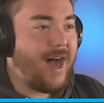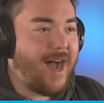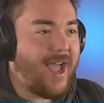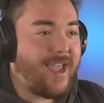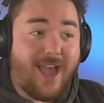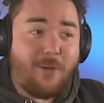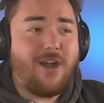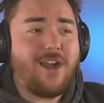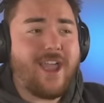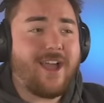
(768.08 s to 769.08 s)
Hi, how
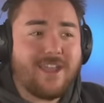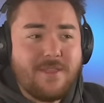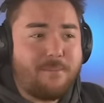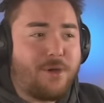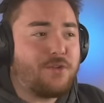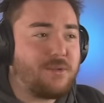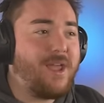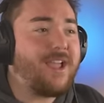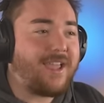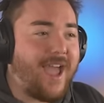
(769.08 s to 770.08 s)
are you? In the mood to
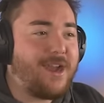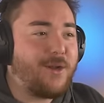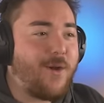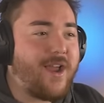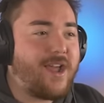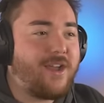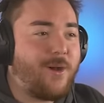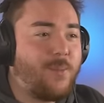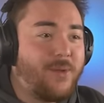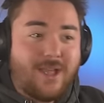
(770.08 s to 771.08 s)
pick a category, I
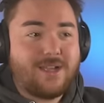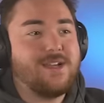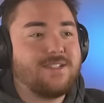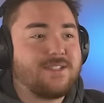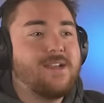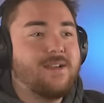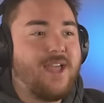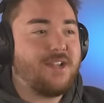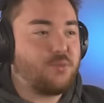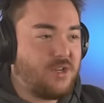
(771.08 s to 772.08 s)
hope? Because
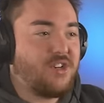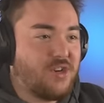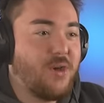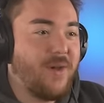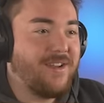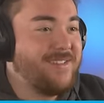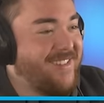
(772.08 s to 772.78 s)
that's what you're doing.